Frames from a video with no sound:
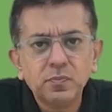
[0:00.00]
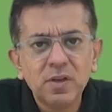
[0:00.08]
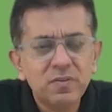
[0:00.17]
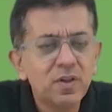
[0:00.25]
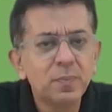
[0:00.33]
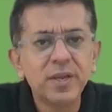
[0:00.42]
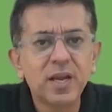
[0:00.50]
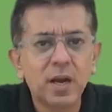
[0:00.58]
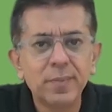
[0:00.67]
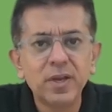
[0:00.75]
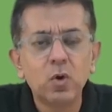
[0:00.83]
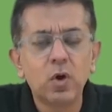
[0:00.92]
will be
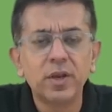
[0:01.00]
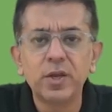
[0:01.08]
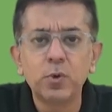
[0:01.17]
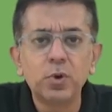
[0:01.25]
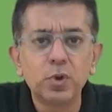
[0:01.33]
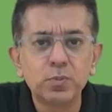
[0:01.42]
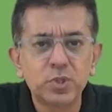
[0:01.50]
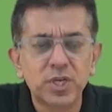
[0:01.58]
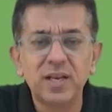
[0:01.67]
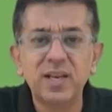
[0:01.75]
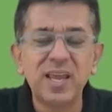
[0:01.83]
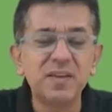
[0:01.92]
coming on our YouTube
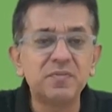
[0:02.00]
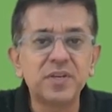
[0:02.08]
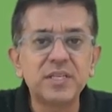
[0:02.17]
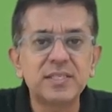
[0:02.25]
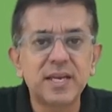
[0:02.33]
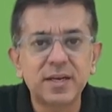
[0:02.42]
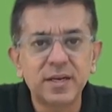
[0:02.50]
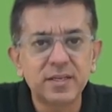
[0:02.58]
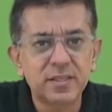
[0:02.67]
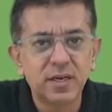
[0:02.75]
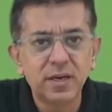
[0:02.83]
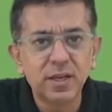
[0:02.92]
channel every Saturday,
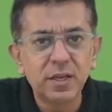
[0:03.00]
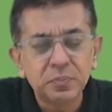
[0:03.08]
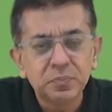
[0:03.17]
Sunday.